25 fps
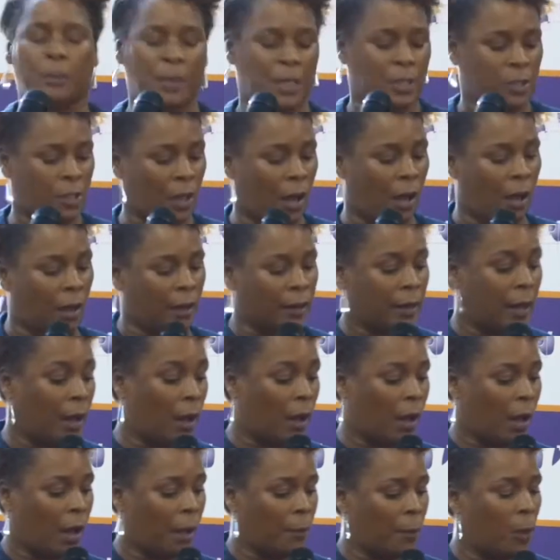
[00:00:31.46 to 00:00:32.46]
can be done
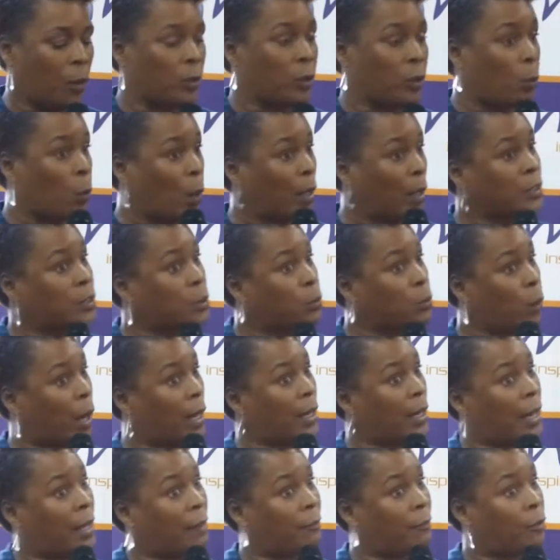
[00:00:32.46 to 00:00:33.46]
on a
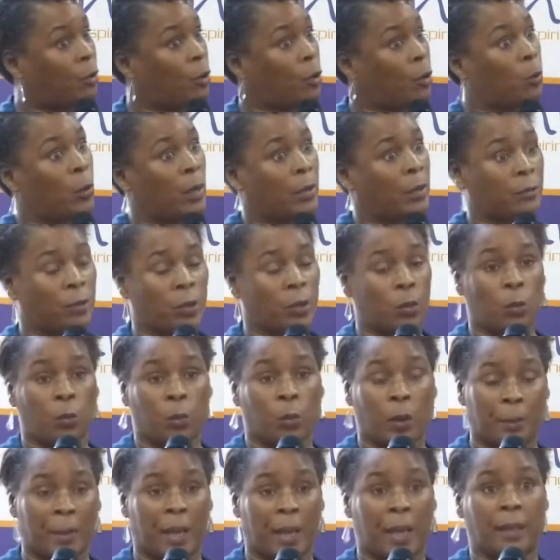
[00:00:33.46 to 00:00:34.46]
one-to-one level with
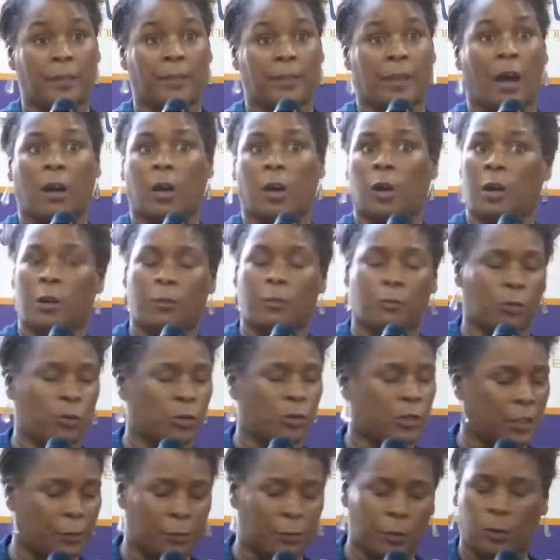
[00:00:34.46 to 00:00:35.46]
women that are going
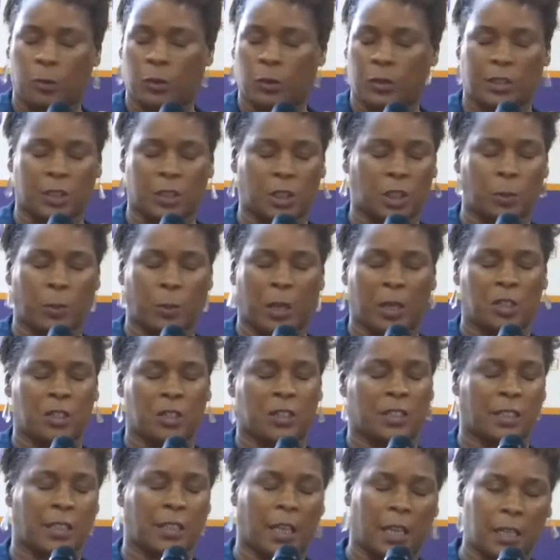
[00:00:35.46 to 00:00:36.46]
through difficult
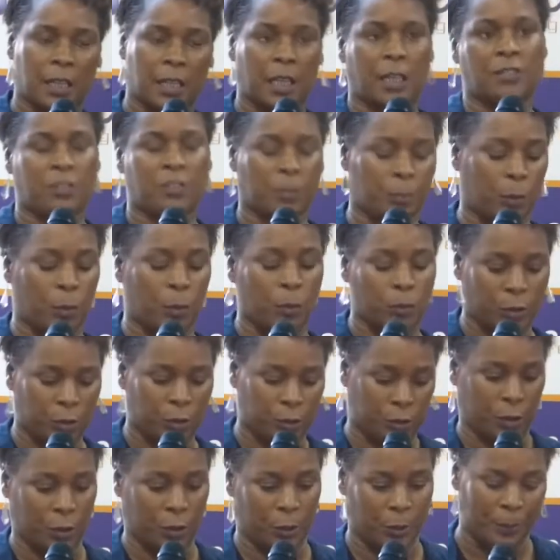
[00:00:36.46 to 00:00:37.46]
situations that they need support
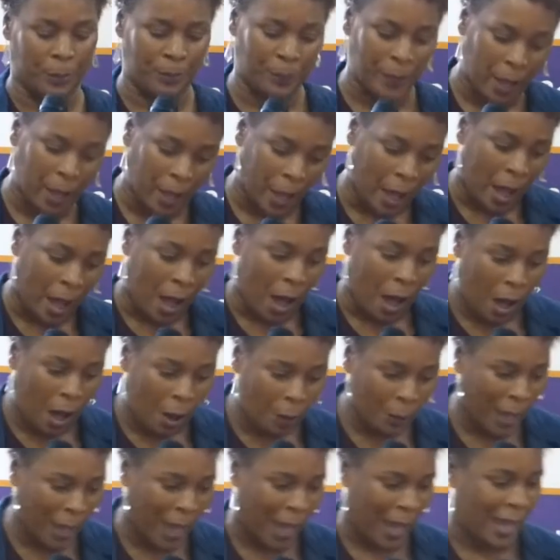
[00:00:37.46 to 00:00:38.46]
to do.
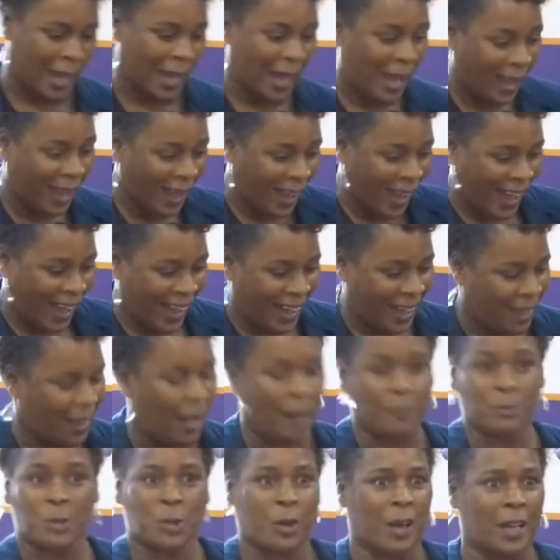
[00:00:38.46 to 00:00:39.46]
Okay,
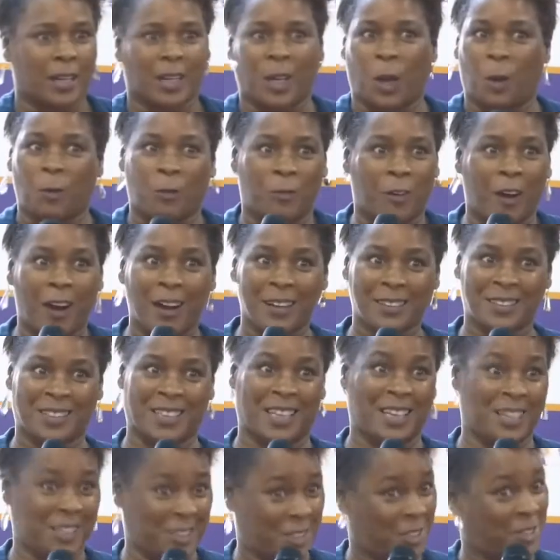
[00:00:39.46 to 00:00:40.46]
I'm trying to go fast
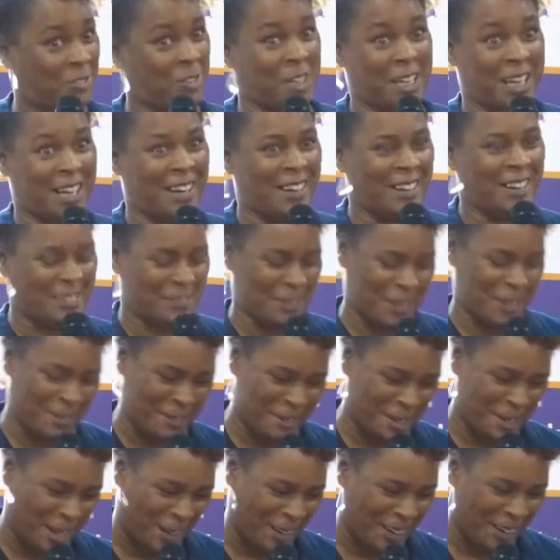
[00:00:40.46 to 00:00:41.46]
here, this is really hard, here
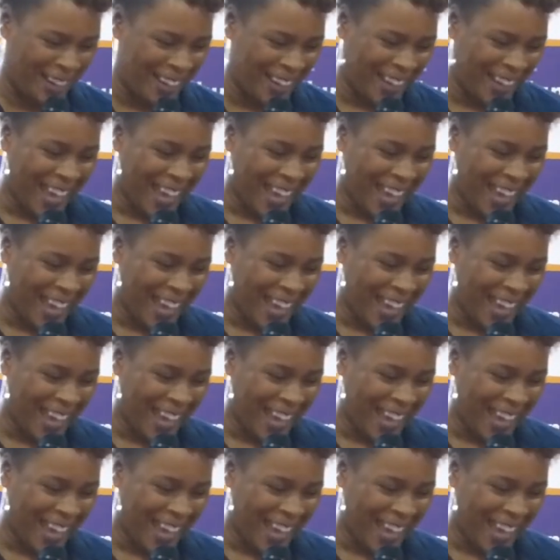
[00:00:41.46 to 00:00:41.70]
we go.